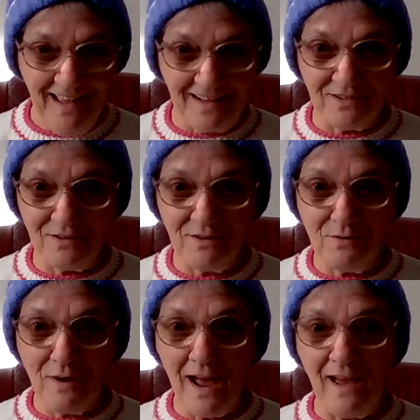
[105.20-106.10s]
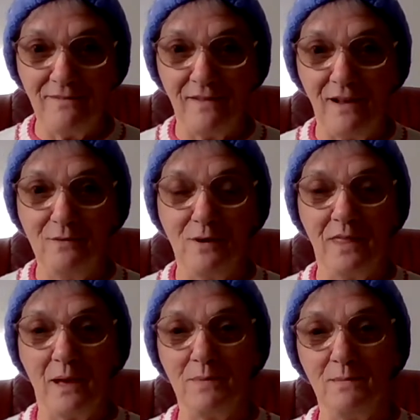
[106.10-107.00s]
I don't know why I follow
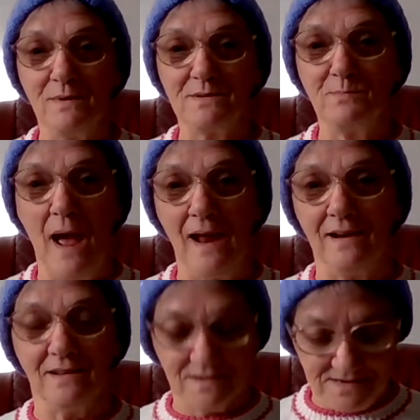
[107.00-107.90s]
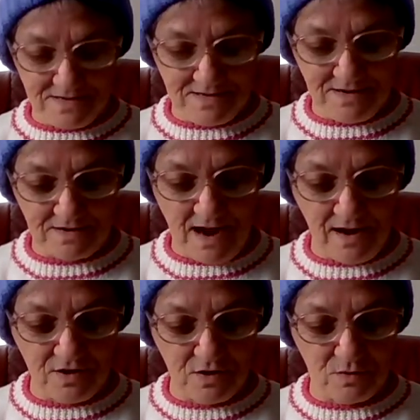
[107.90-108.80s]
other people's patterns, because I
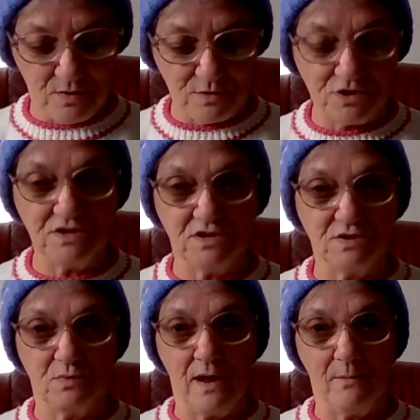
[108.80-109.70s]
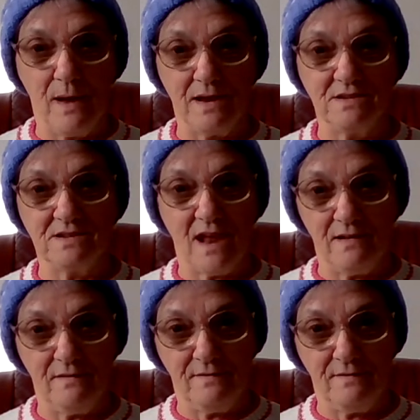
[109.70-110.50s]
can do them just as well myself.